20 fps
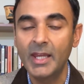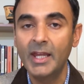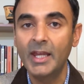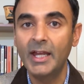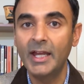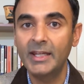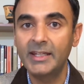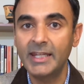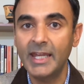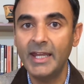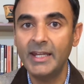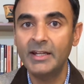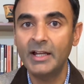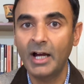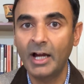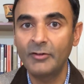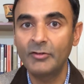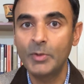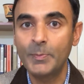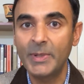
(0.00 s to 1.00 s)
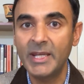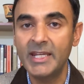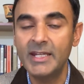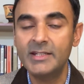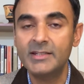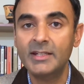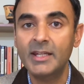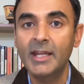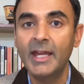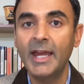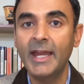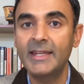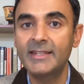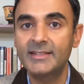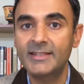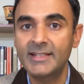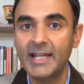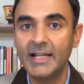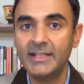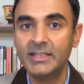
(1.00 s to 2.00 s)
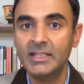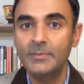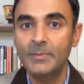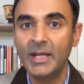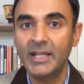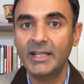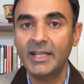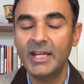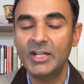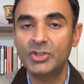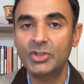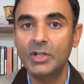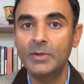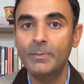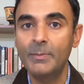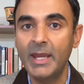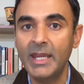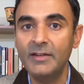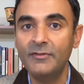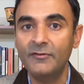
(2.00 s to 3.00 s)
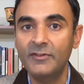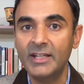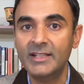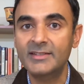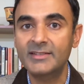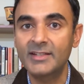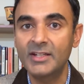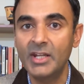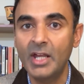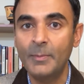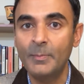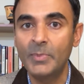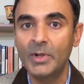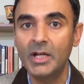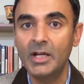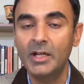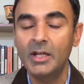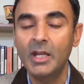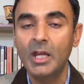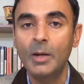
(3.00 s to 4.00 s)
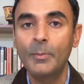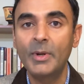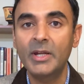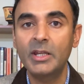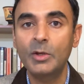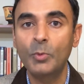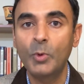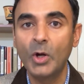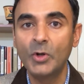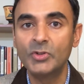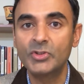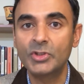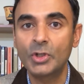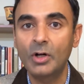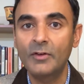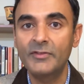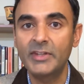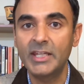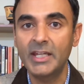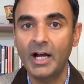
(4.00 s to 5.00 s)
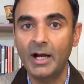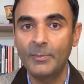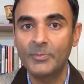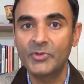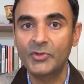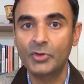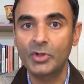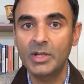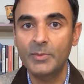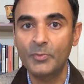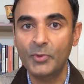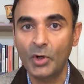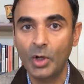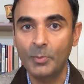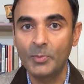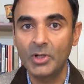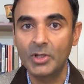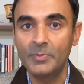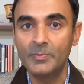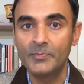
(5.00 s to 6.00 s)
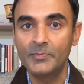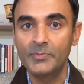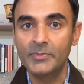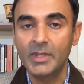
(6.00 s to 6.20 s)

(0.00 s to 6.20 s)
Again, I repeat, a statin medication may fix the number, but it won't solve the upstream problem.